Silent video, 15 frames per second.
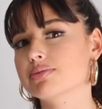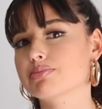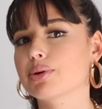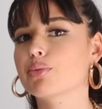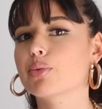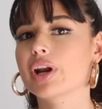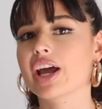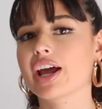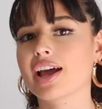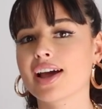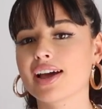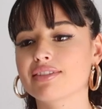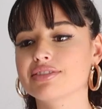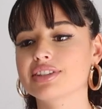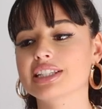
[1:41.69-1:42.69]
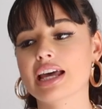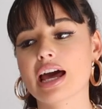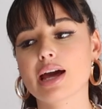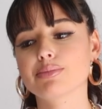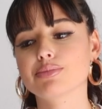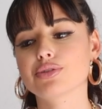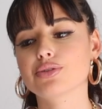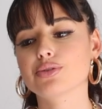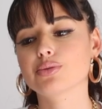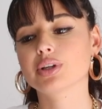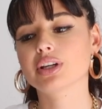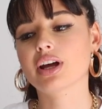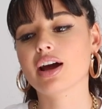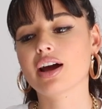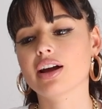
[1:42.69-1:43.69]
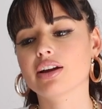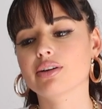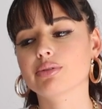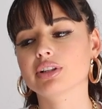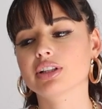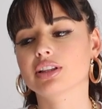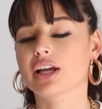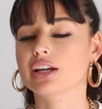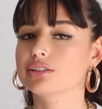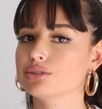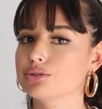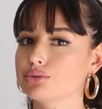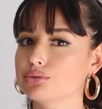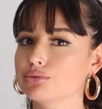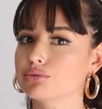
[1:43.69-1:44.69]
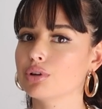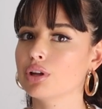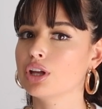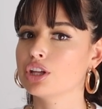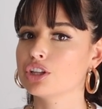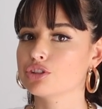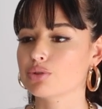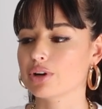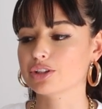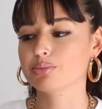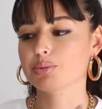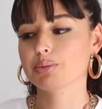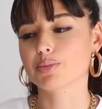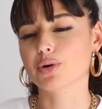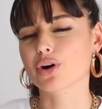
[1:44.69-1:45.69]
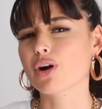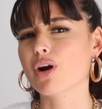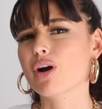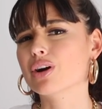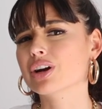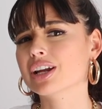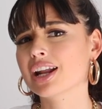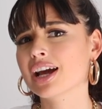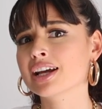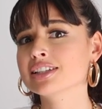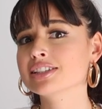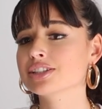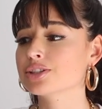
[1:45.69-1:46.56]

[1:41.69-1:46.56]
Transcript: but when I have time to do it, I really like to try to be more organized.